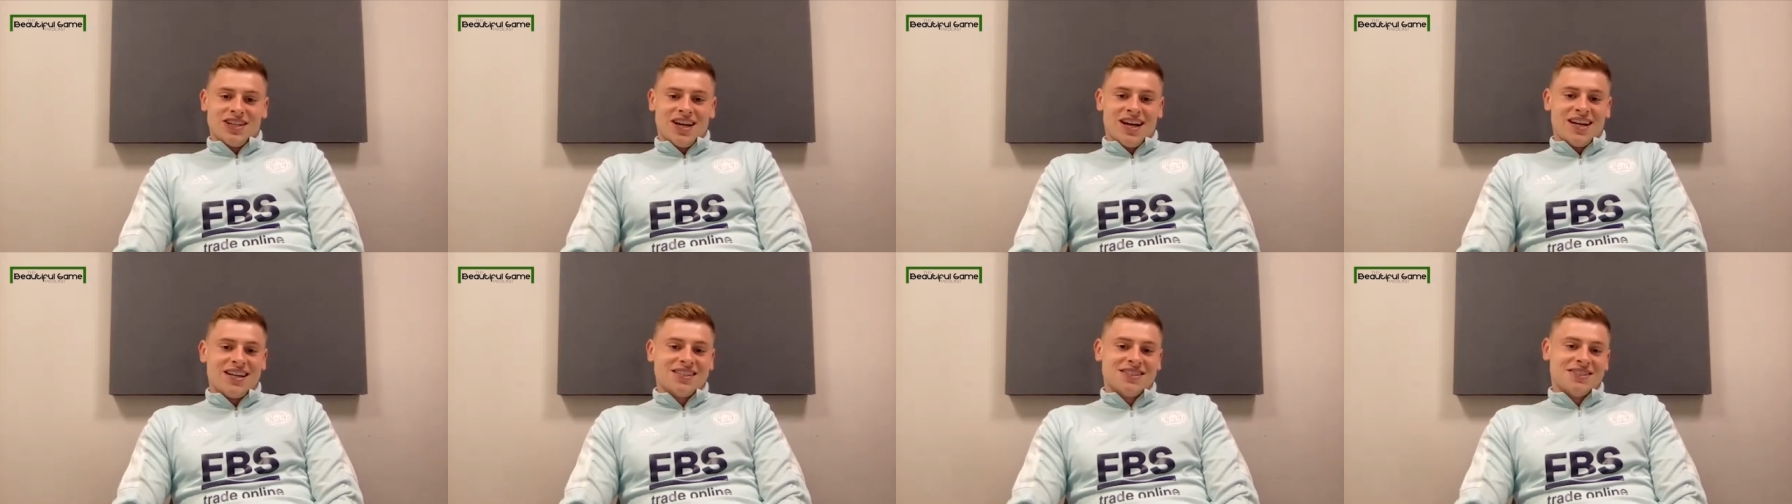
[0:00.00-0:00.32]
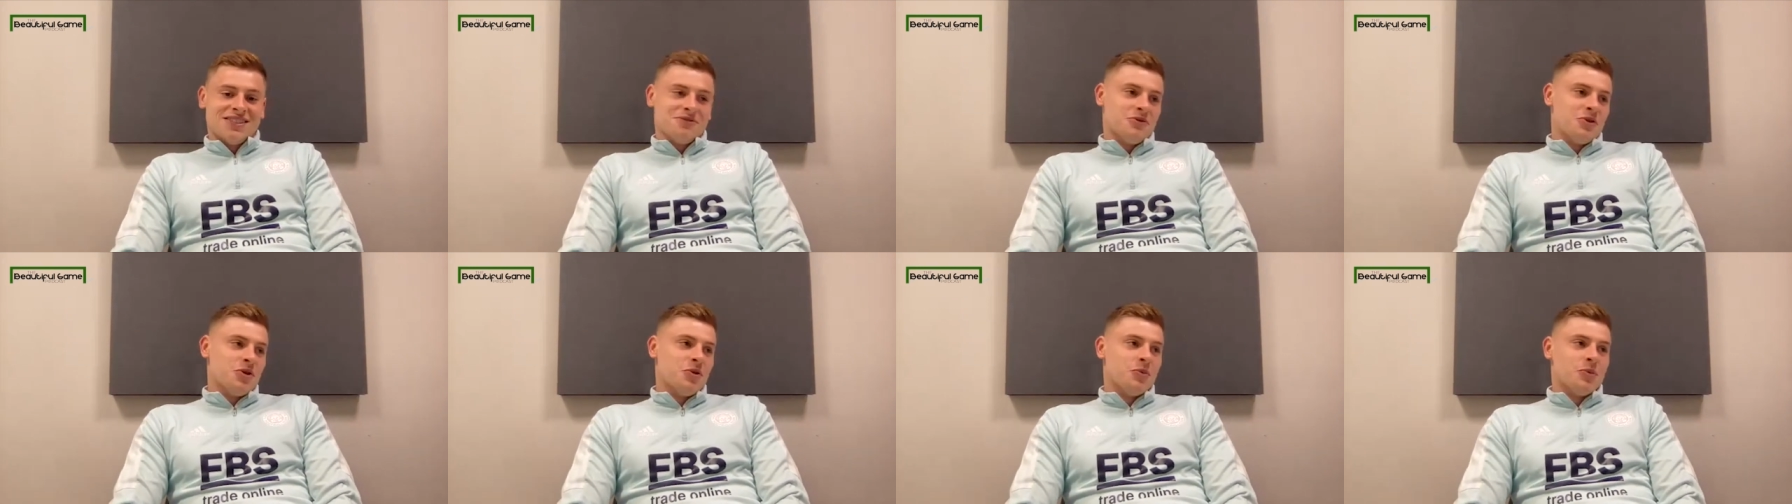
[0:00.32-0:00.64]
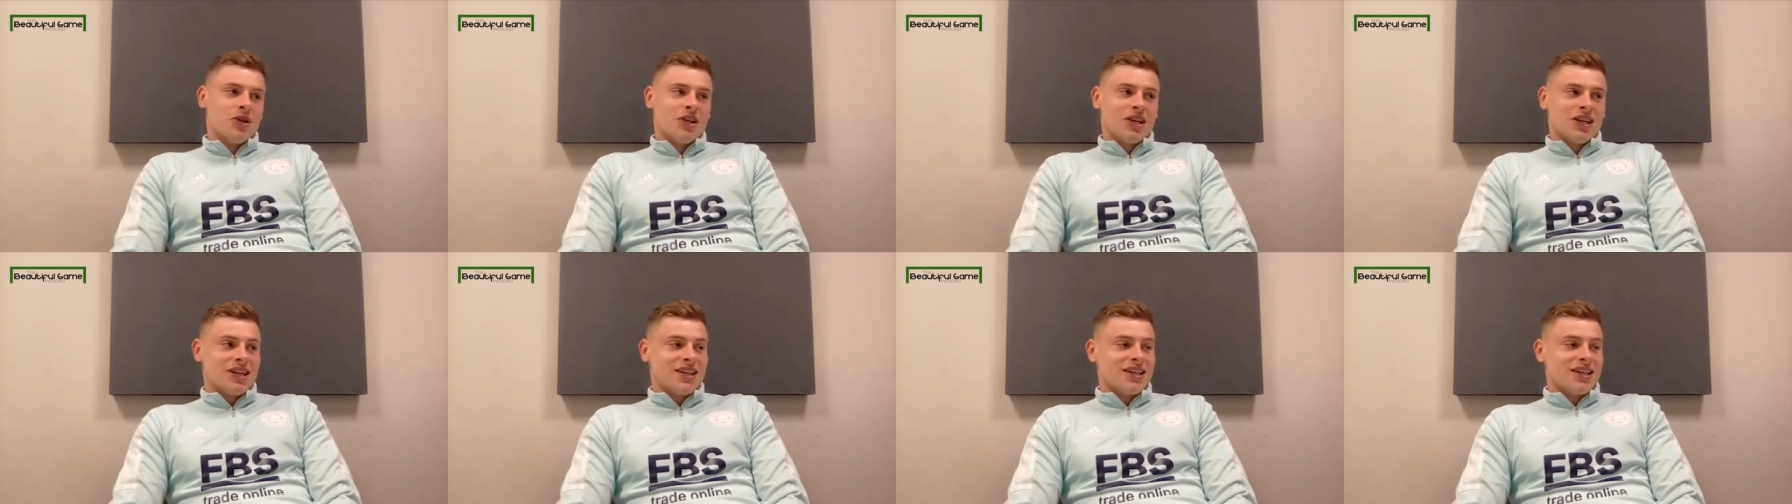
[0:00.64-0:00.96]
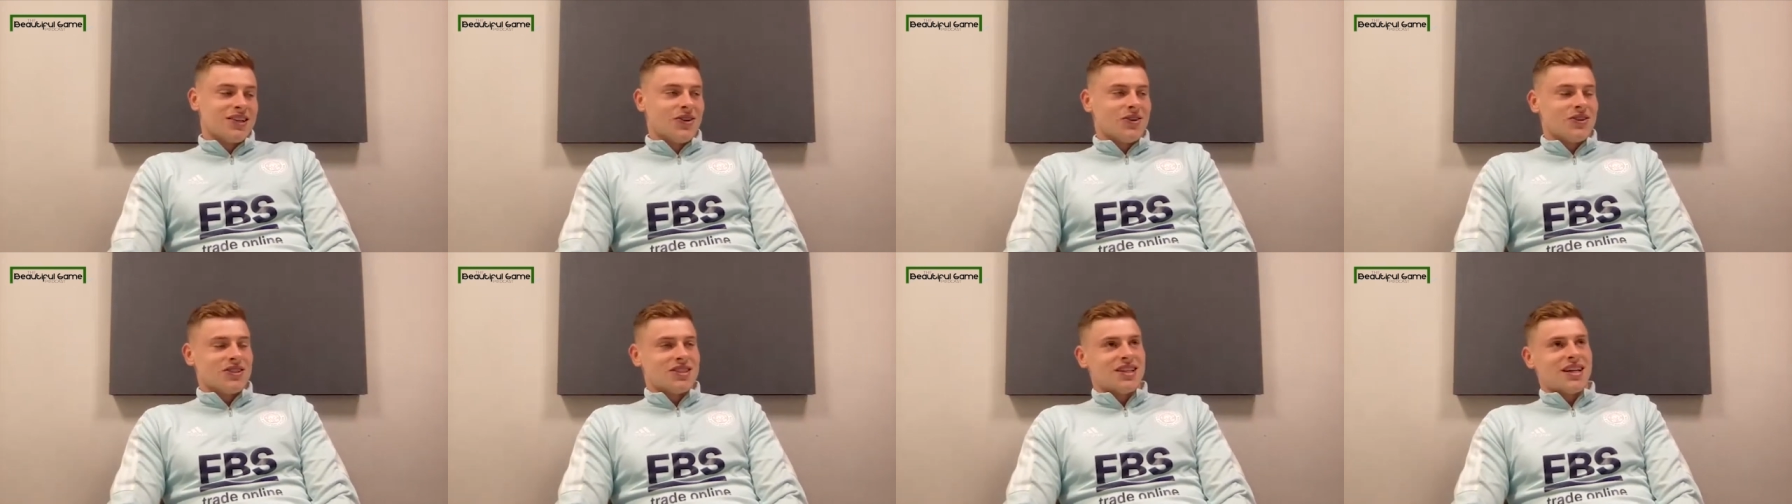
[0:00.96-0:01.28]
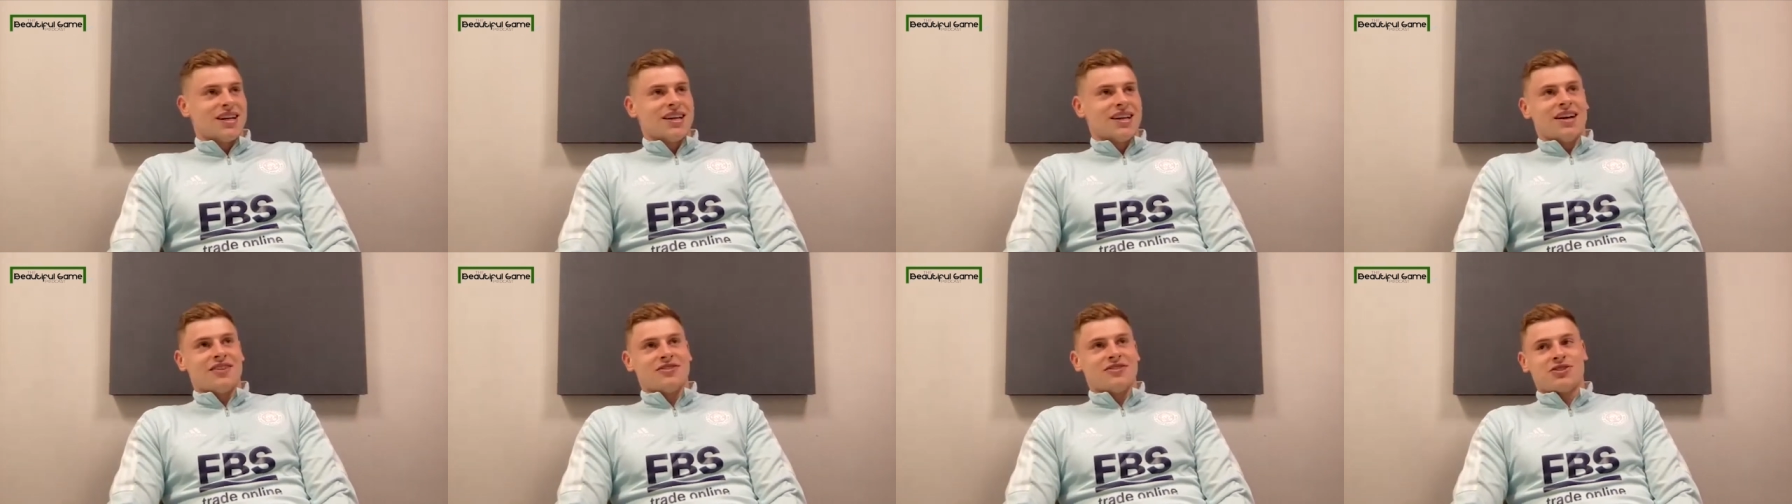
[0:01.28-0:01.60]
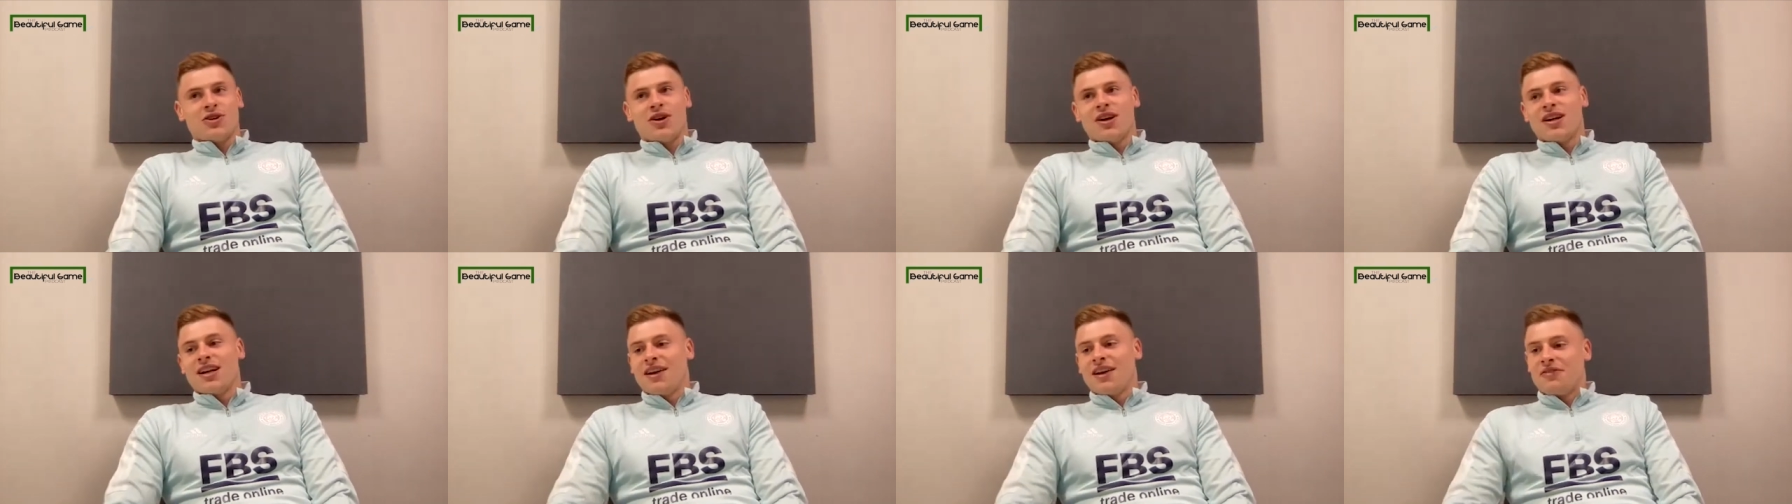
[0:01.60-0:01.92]
the, changing room and like you say,
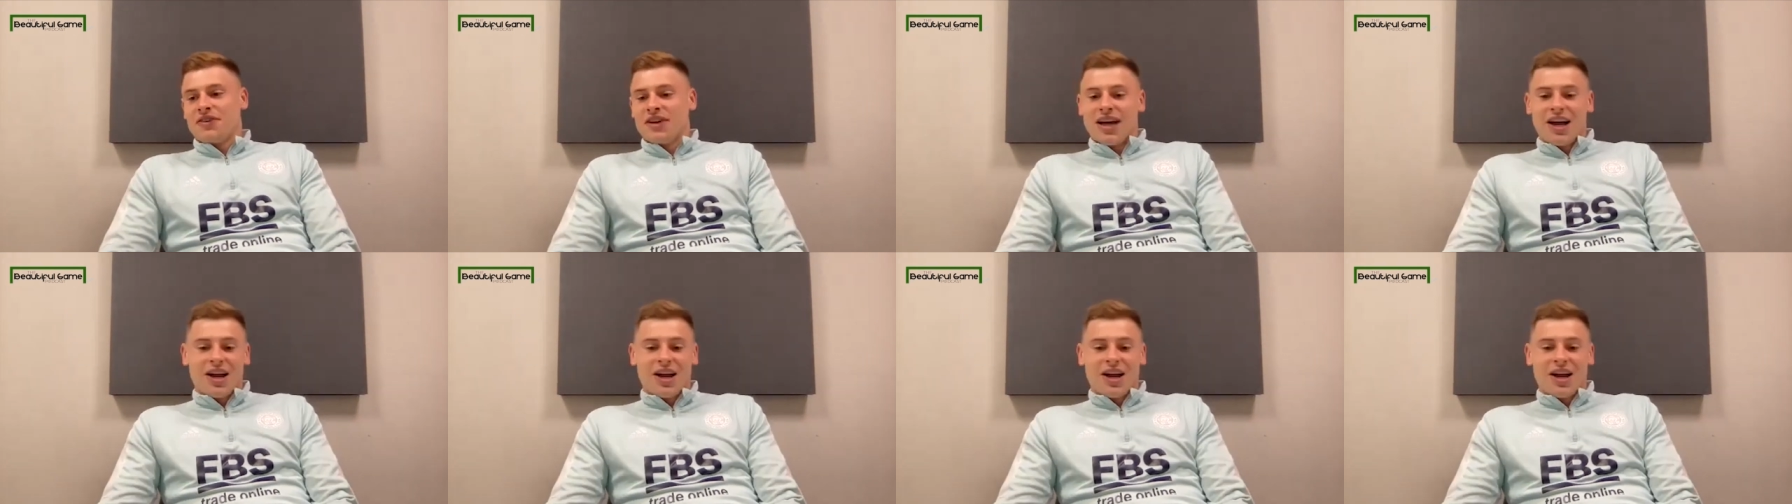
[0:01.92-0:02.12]
a trainer.